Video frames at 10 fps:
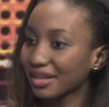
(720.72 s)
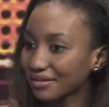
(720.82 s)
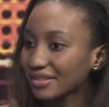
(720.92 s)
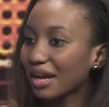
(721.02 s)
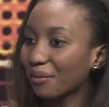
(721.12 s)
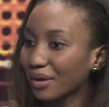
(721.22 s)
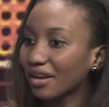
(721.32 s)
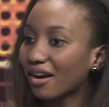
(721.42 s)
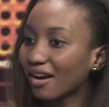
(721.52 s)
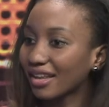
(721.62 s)
else that
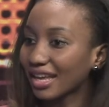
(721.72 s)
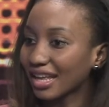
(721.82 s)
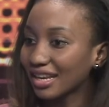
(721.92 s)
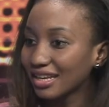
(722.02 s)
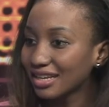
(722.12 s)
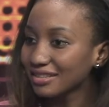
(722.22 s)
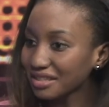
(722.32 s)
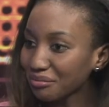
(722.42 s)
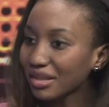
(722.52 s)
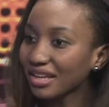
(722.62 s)
went on. And it
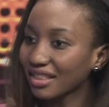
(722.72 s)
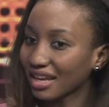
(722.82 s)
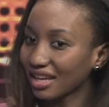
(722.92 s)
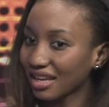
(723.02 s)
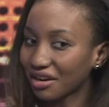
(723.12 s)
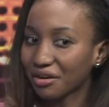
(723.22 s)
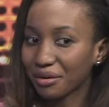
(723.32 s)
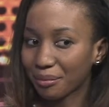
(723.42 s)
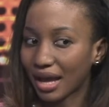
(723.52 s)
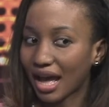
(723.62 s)
seemed like they cared
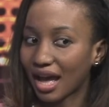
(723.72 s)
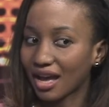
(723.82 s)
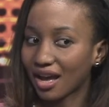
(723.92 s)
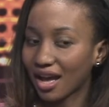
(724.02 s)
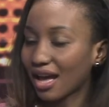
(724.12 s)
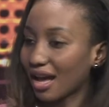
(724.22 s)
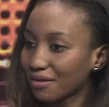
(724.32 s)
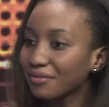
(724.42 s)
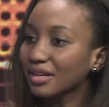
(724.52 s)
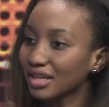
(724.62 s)
about
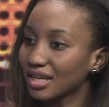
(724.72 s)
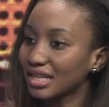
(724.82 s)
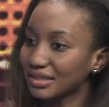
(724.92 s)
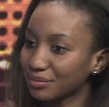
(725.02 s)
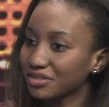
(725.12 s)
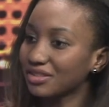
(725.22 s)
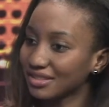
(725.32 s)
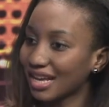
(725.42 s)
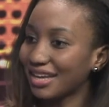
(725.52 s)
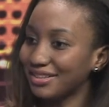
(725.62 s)
Africa as much as
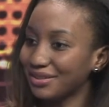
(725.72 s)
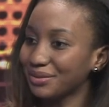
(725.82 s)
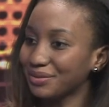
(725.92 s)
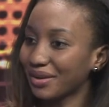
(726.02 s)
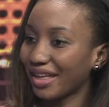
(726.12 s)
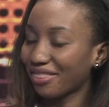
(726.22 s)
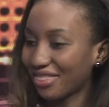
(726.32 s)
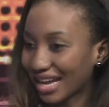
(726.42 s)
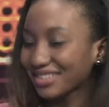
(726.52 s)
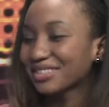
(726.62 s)
I do, and
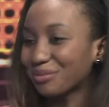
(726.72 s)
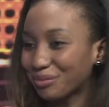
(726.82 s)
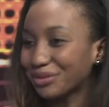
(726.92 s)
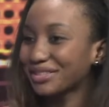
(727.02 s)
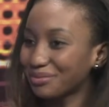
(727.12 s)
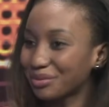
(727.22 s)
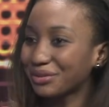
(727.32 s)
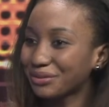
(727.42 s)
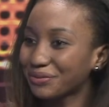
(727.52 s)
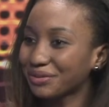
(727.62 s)
that's the most
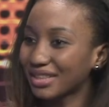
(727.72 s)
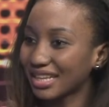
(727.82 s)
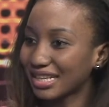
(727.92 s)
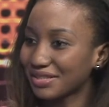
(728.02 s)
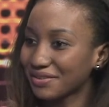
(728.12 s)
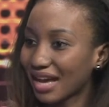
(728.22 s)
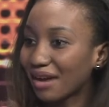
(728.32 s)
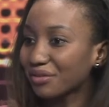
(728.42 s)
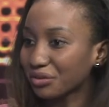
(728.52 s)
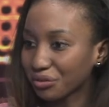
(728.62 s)
beautiful thing, to
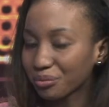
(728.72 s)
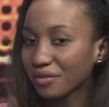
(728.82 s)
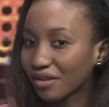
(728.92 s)
have a group of